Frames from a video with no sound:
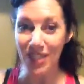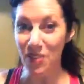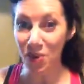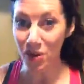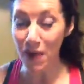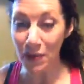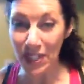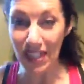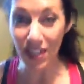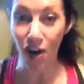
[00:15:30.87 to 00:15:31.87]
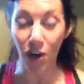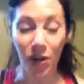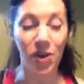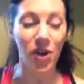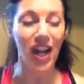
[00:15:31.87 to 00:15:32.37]
I wrote about this in the
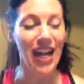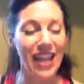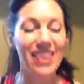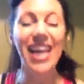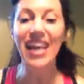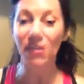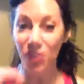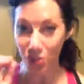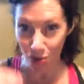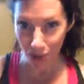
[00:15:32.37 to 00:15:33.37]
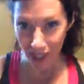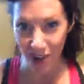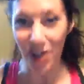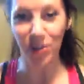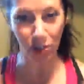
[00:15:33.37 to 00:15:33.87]
article, and I think if you go read the
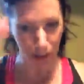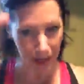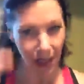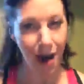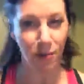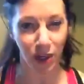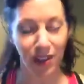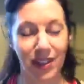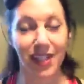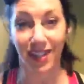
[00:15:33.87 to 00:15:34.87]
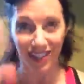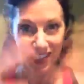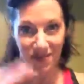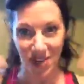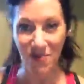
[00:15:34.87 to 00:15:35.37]
article, it'll be a lot more clear because
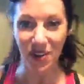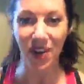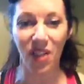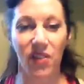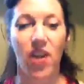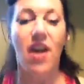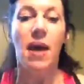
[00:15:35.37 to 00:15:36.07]
I'm jumping all over.